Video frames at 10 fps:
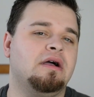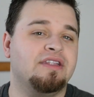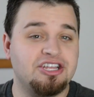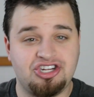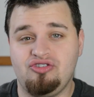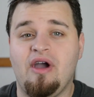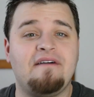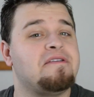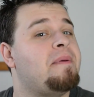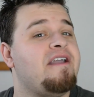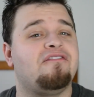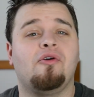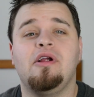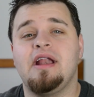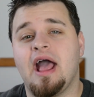unless you have to pay
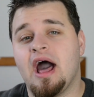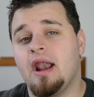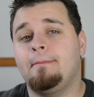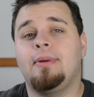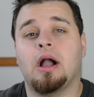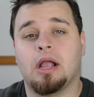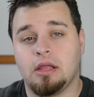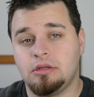for it out of pocket.